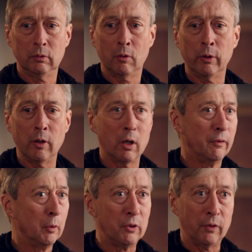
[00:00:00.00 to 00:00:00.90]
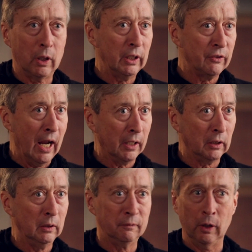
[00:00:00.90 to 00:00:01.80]
choreography was very
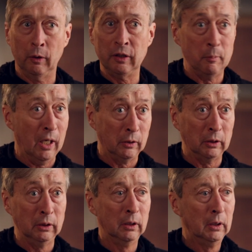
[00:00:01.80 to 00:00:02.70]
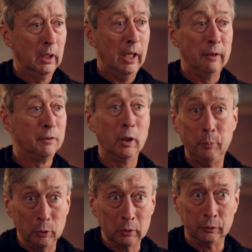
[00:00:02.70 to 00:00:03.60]
exacting and very demanding, and very
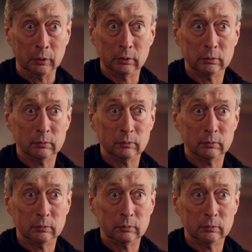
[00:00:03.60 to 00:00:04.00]
beautiful.